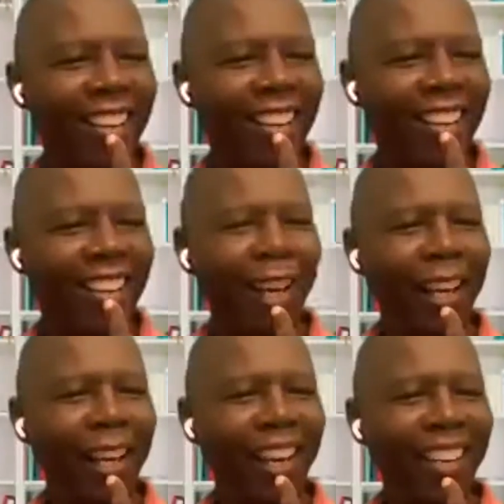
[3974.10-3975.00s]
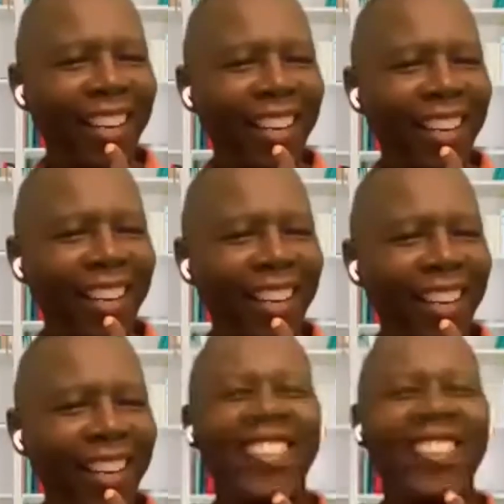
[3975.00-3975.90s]
Duh.
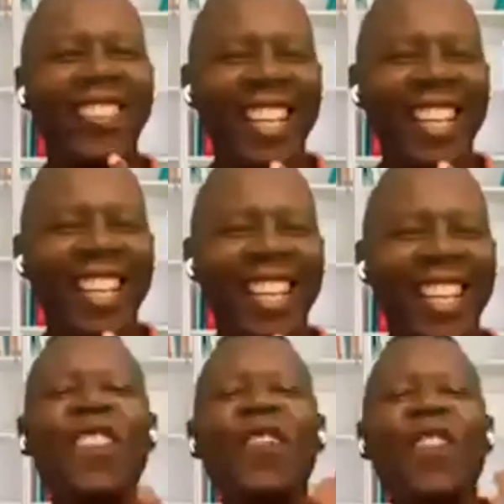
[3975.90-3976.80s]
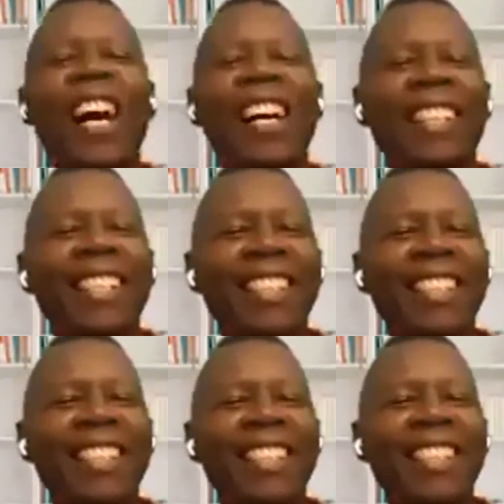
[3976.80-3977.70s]
Right. But the
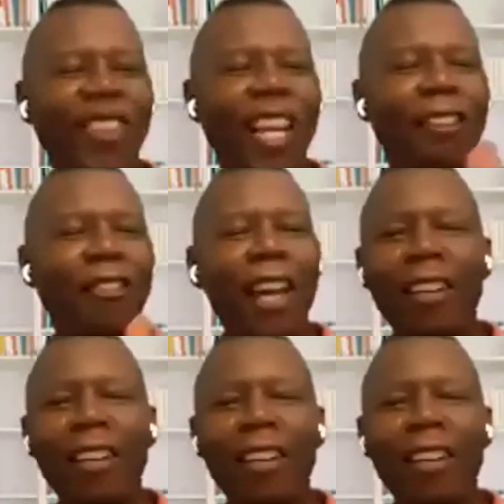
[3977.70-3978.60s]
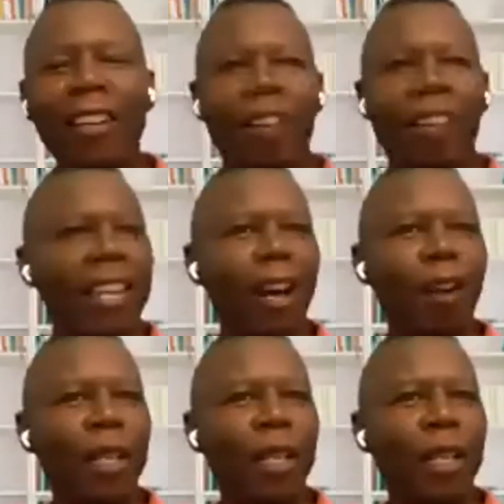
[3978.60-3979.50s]
thing is, what I found out,
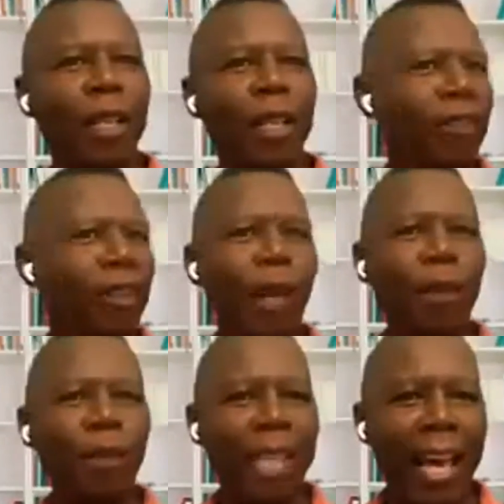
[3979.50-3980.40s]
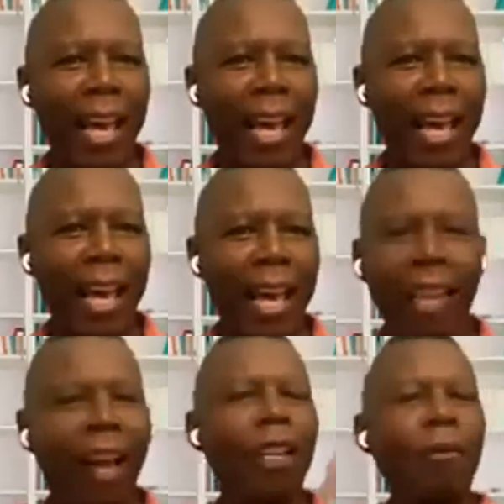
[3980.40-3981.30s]
nobody's remembered that.
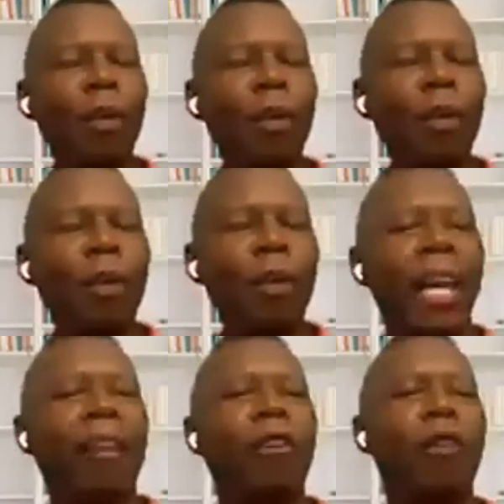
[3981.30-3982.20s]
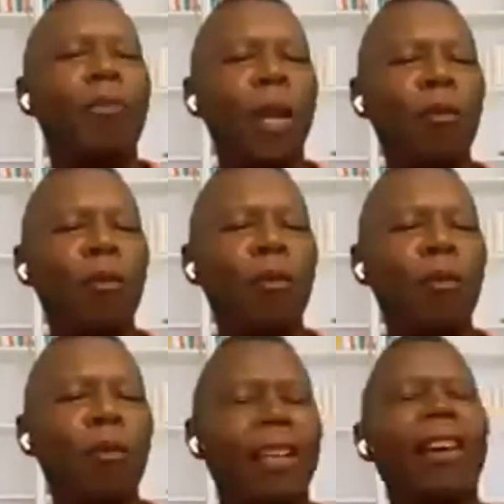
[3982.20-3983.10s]
The only people that remember
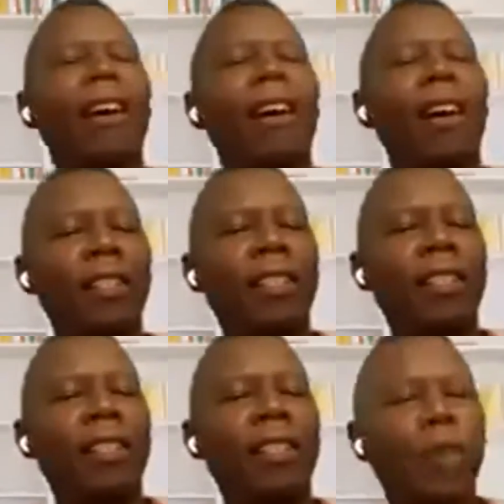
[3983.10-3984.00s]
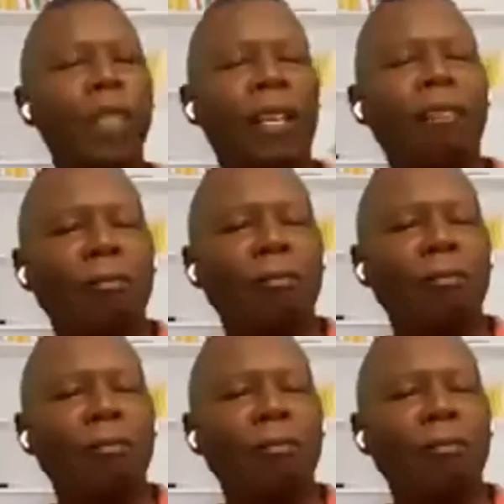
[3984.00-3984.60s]
that are the top 1%.